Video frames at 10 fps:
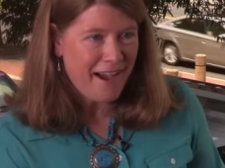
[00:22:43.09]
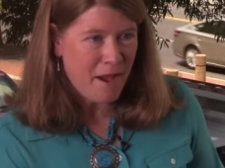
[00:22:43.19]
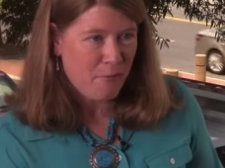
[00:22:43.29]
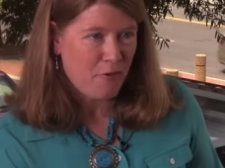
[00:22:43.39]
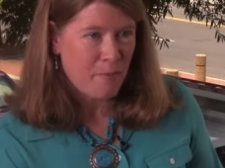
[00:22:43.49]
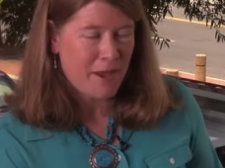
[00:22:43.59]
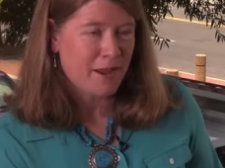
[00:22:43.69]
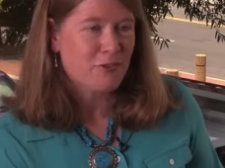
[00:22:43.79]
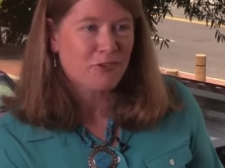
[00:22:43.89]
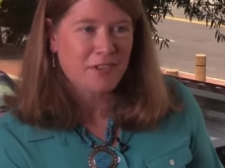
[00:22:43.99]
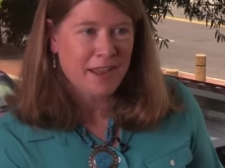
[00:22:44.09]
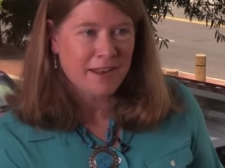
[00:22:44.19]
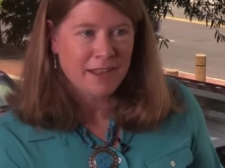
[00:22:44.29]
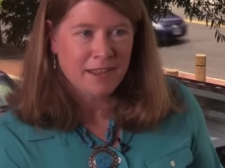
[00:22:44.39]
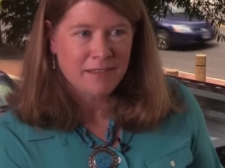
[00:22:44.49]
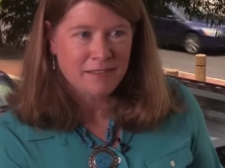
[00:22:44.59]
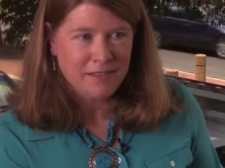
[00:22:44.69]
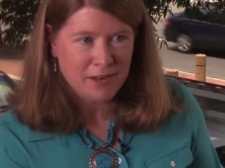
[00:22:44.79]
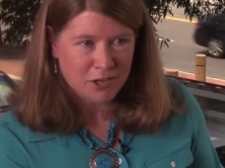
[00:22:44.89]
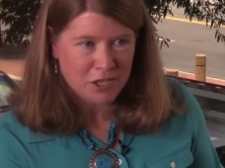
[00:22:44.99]
Um, so by understanding
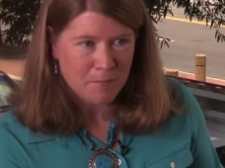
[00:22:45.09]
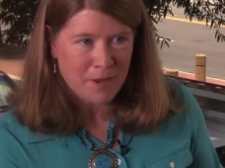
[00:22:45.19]
leadership,